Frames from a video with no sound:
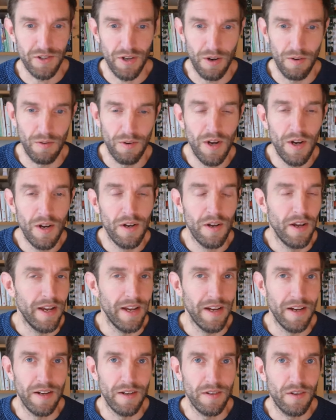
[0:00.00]
So
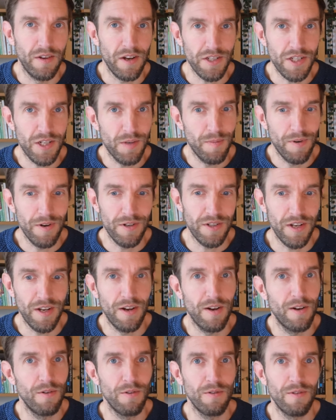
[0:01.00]
uh, customers
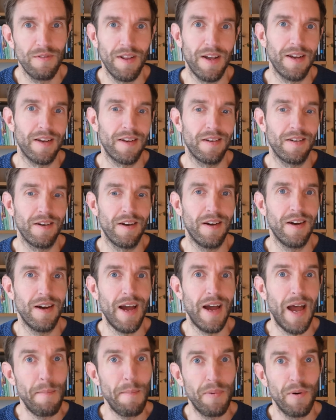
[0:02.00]
include like uh,
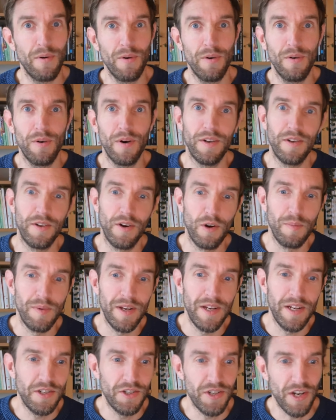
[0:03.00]
Apple,
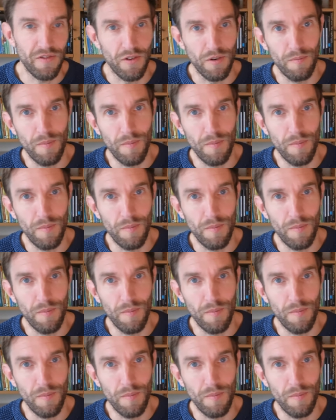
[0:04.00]
Adobe, General